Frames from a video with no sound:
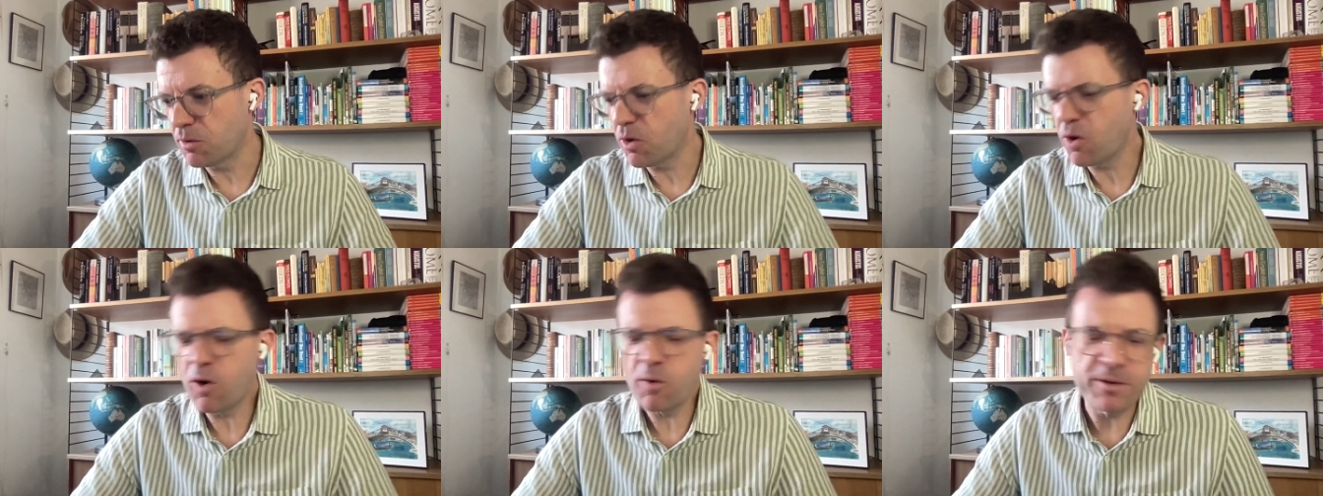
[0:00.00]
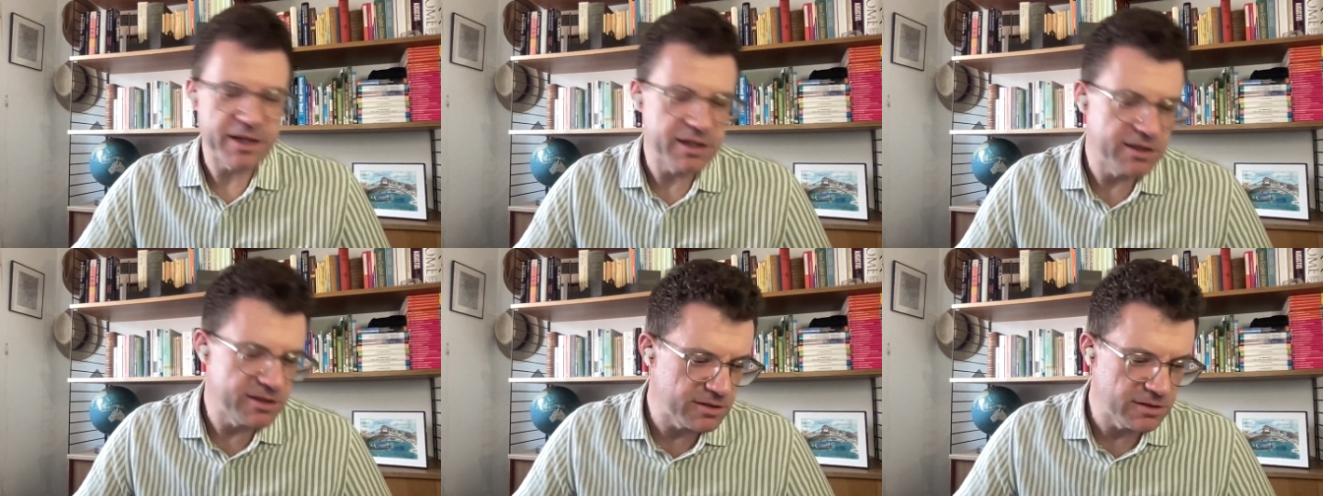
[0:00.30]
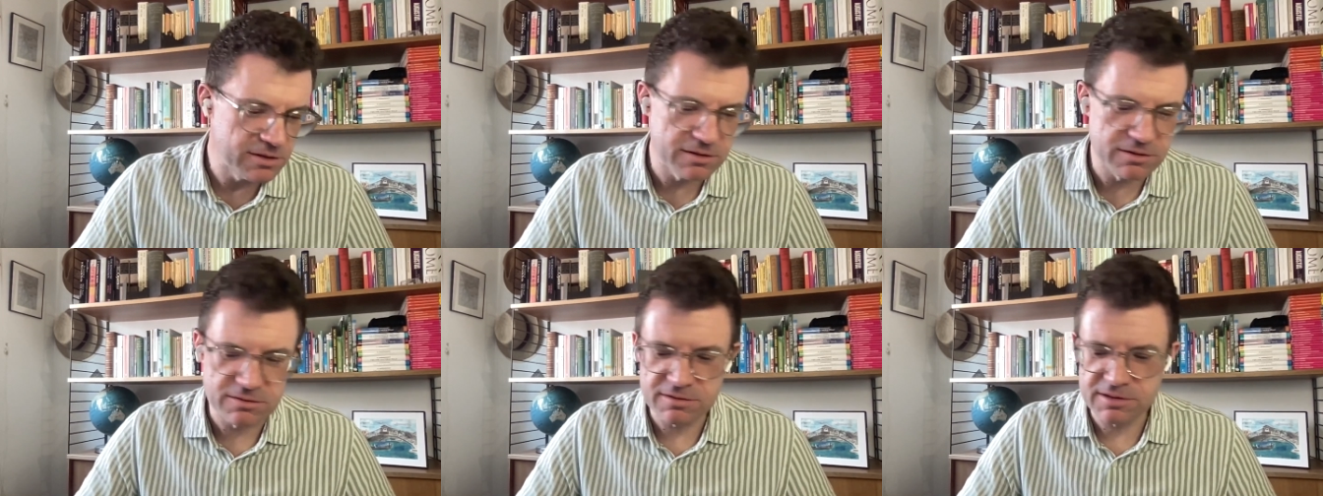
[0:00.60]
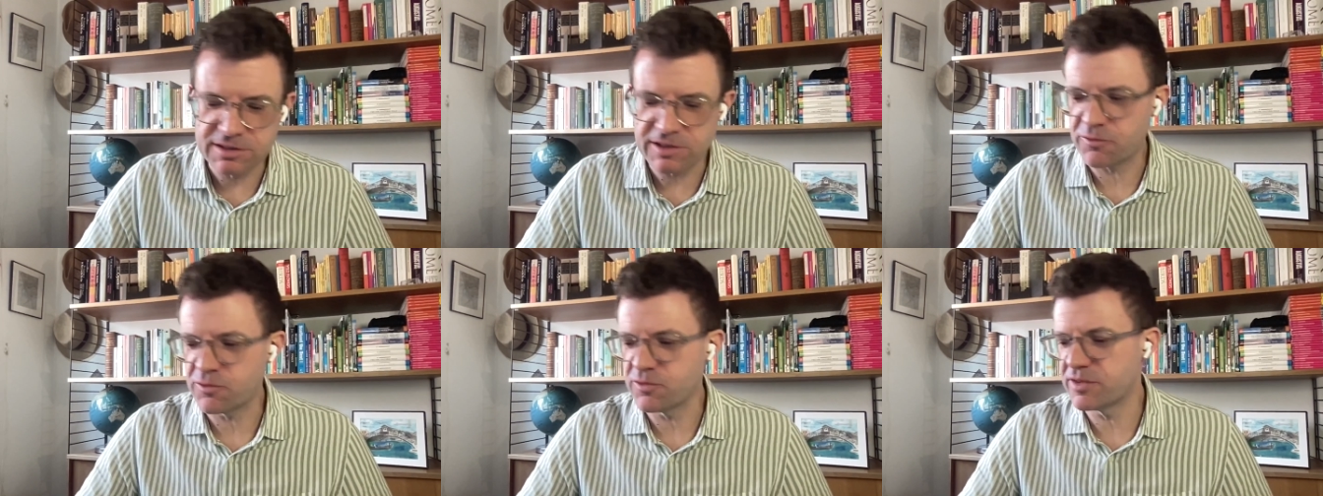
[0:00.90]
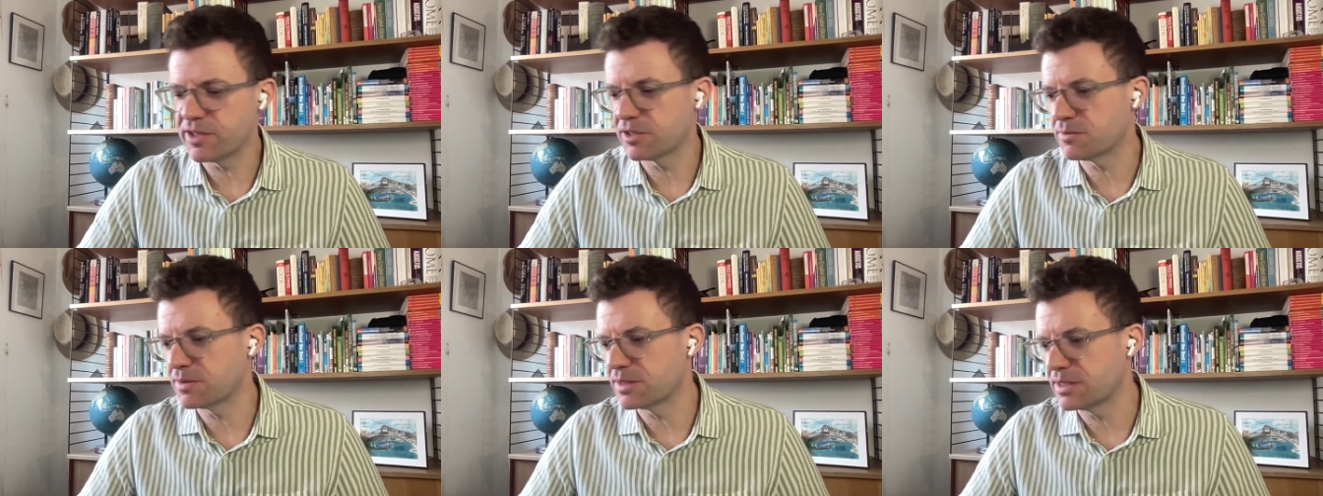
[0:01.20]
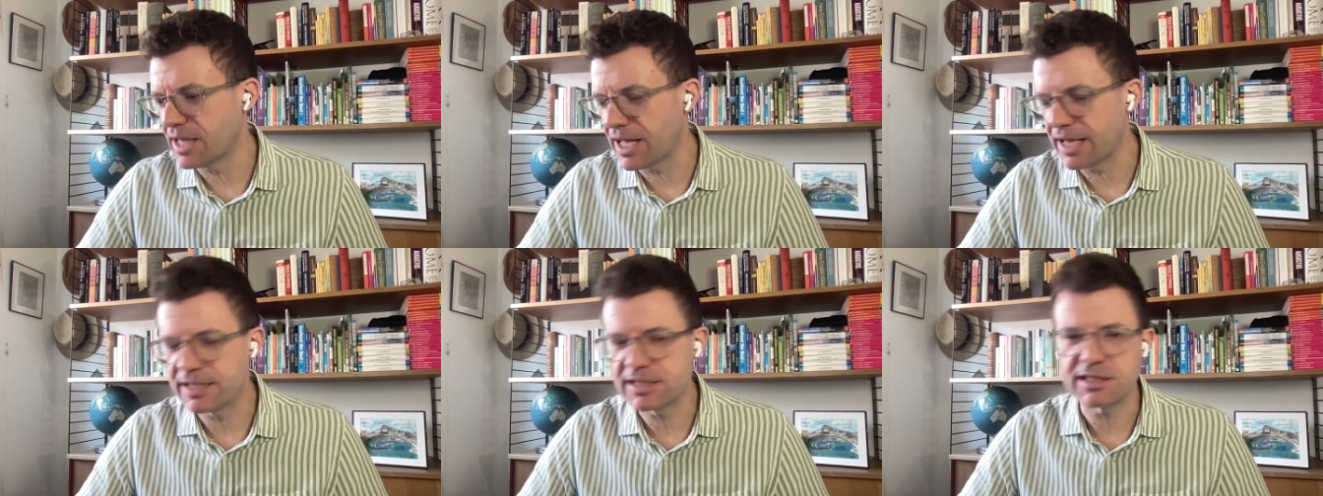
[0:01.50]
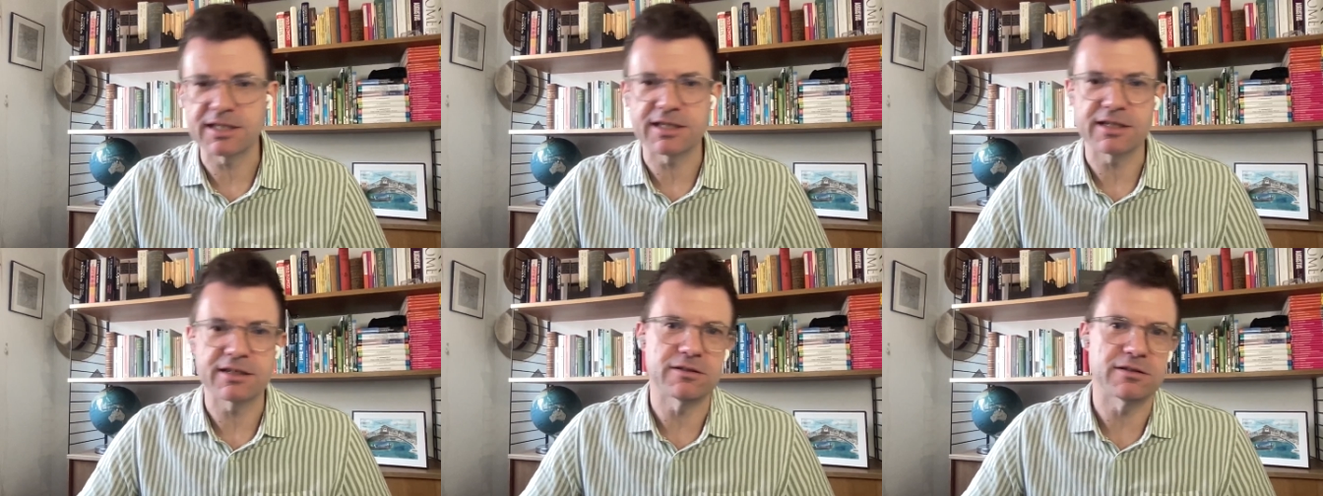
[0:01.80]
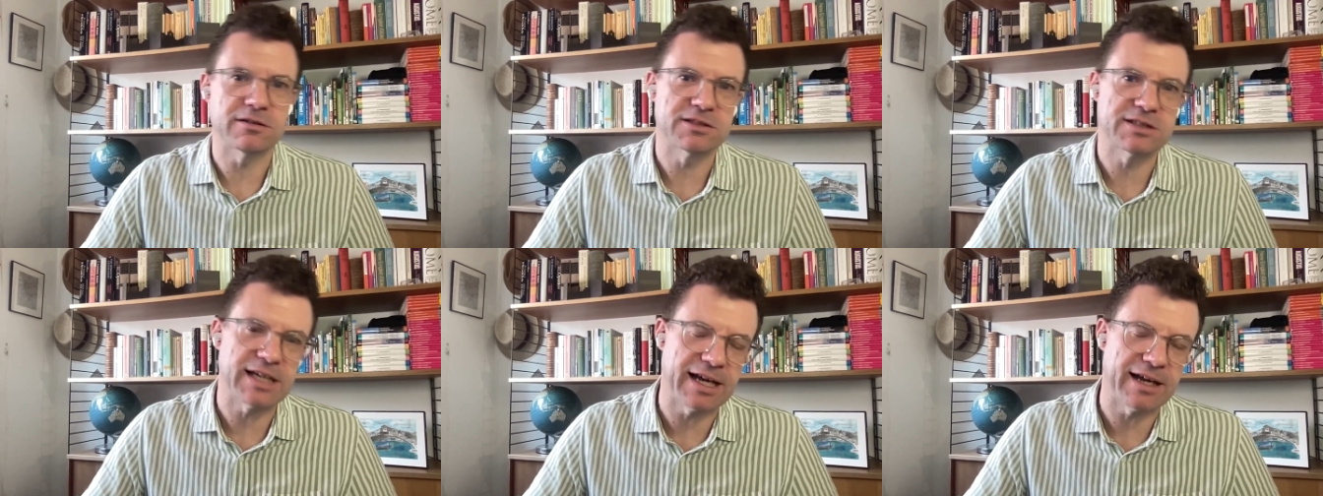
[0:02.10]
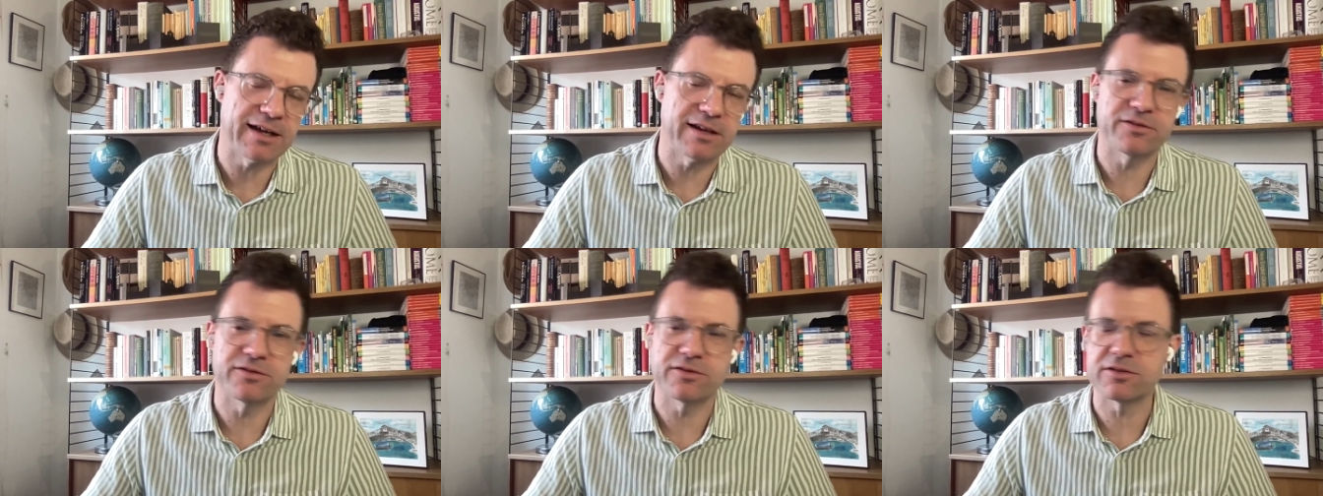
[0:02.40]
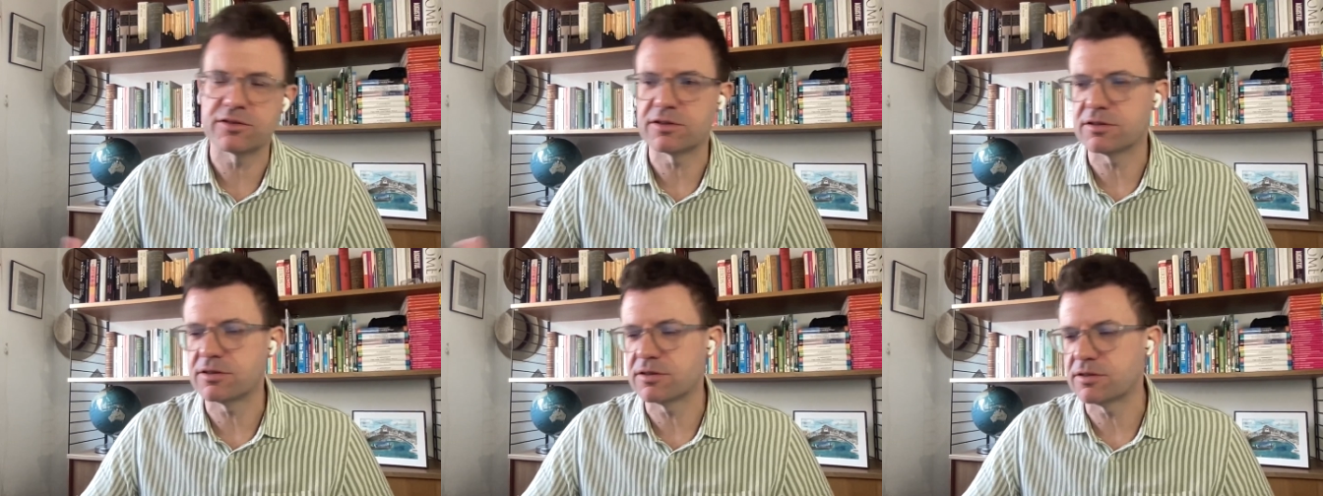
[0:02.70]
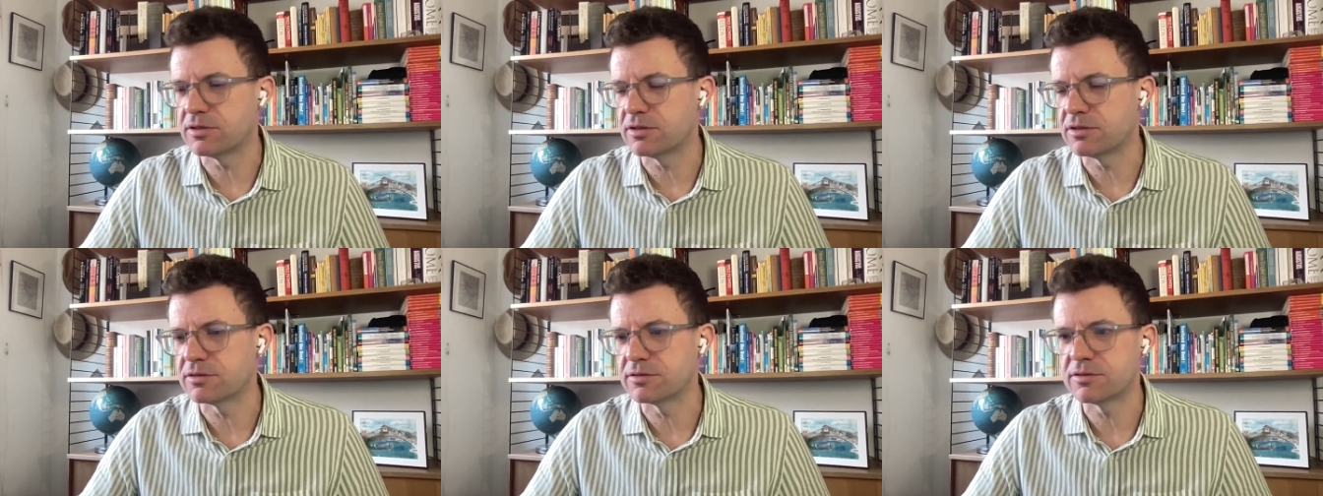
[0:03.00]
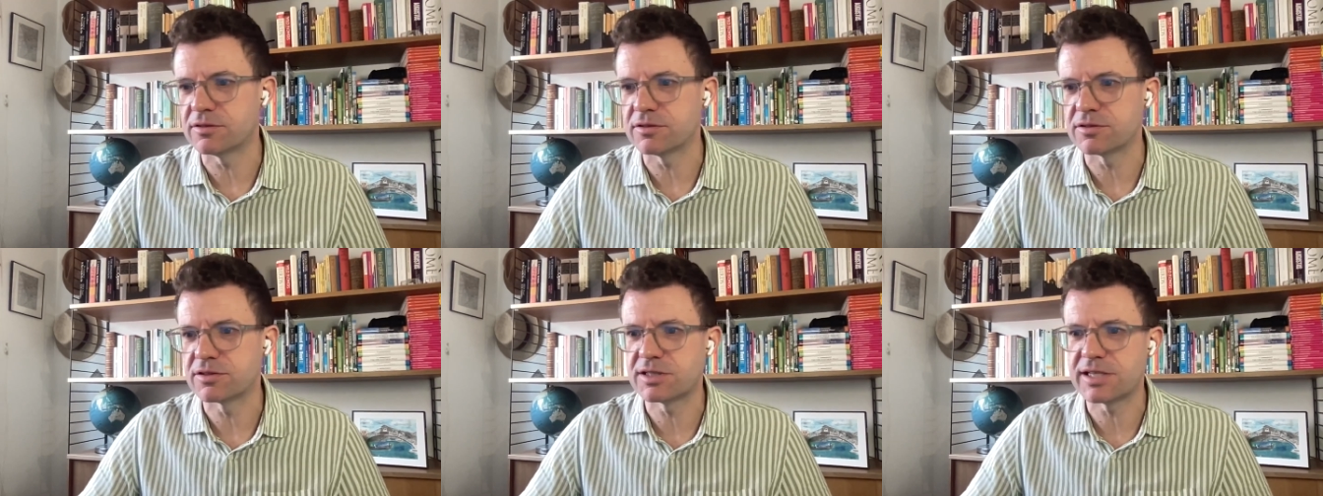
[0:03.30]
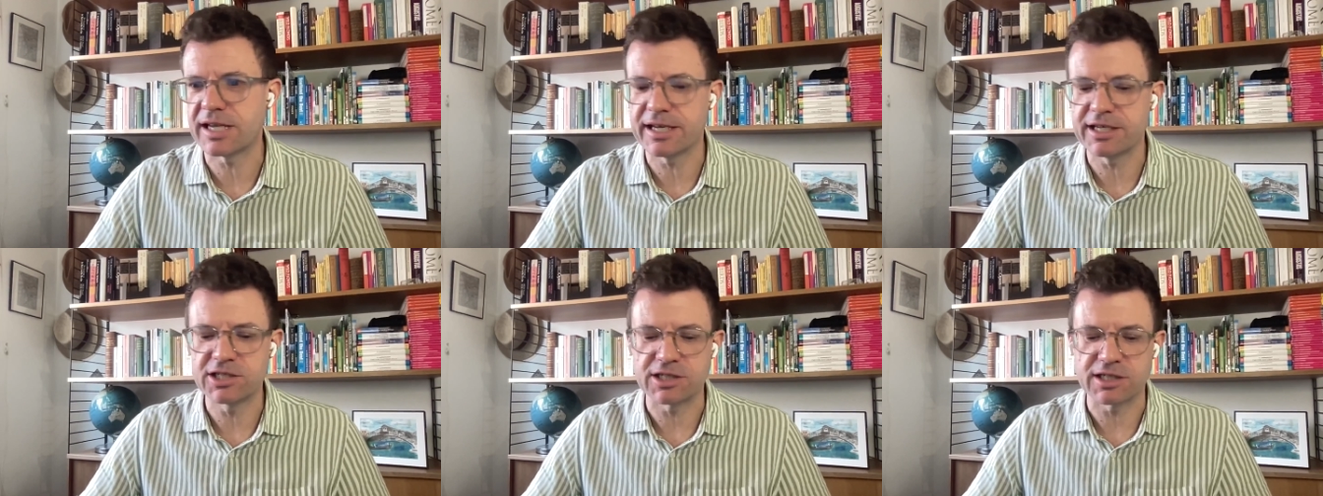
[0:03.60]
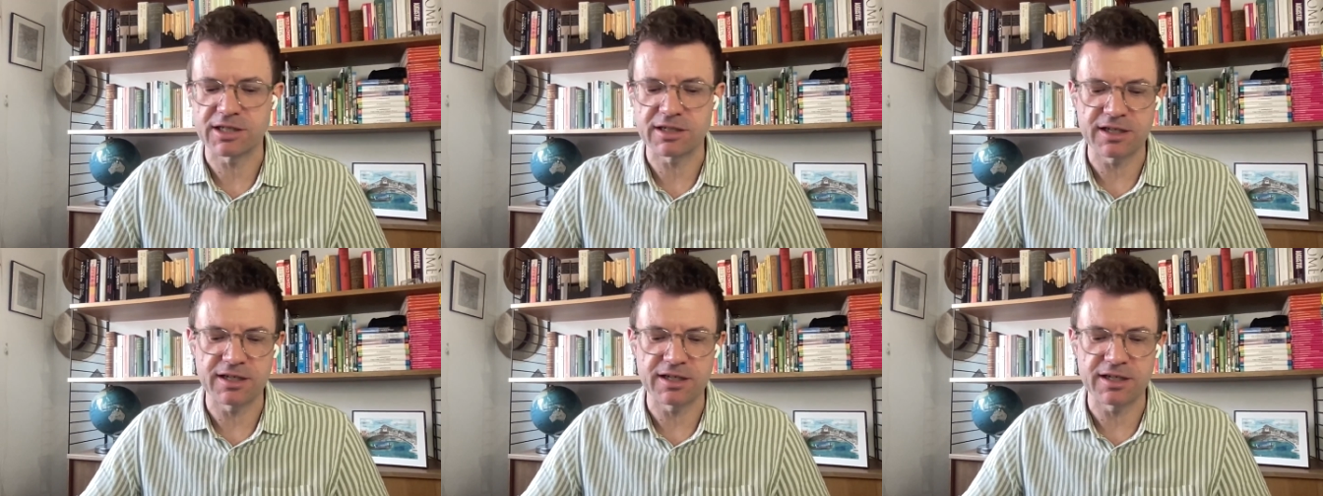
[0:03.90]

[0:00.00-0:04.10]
Or we could do different things with lighting or sound or staging,